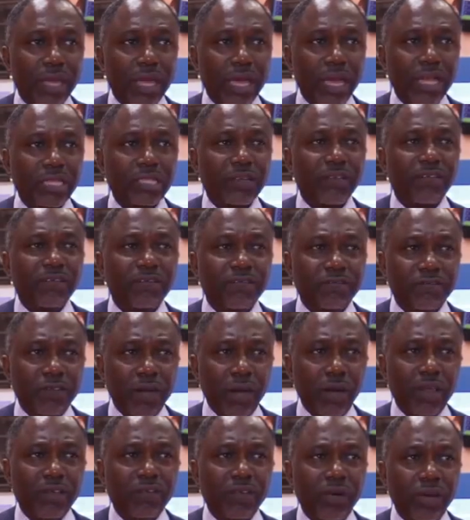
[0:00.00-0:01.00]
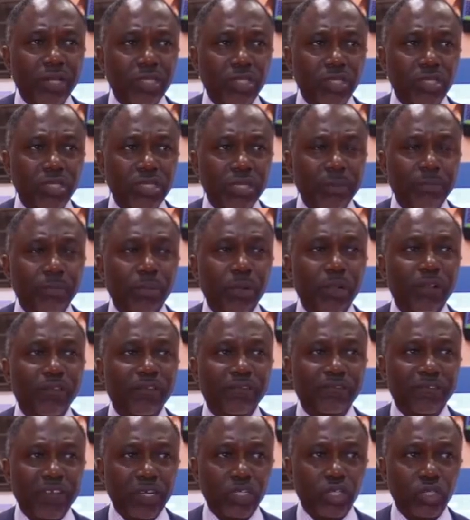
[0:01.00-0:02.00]
And it's a very very simple
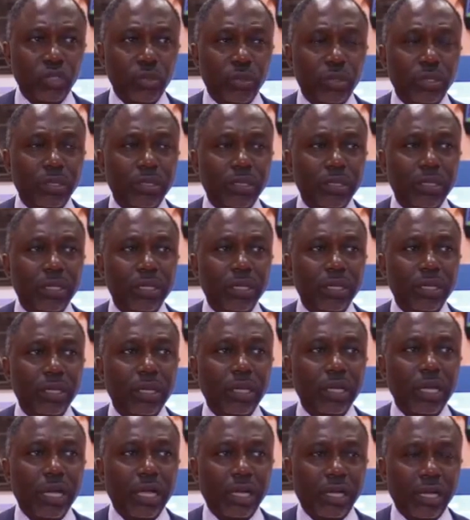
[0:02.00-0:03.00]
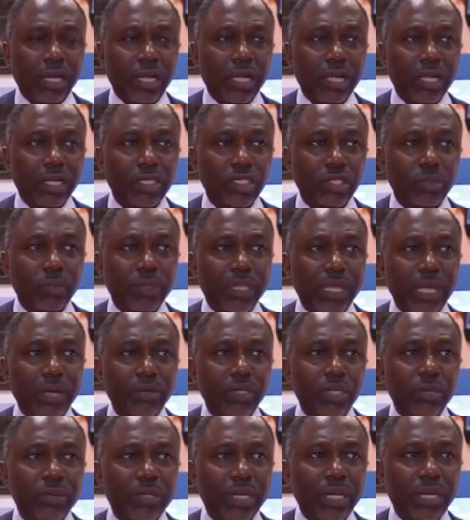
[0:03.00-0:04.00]
visual alert
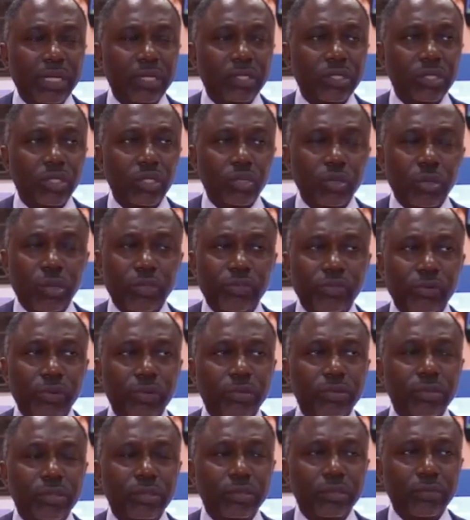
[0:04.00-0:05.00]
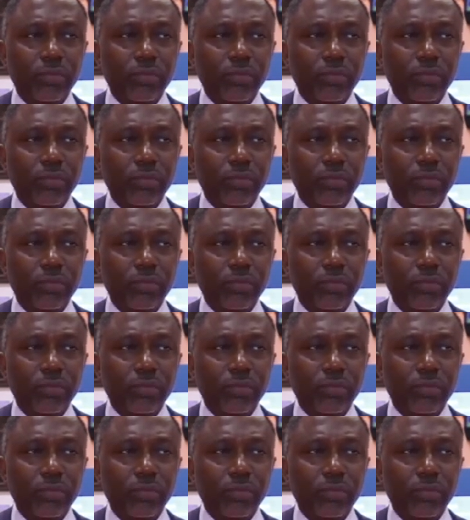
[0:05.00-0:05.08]
without you needing to trawl through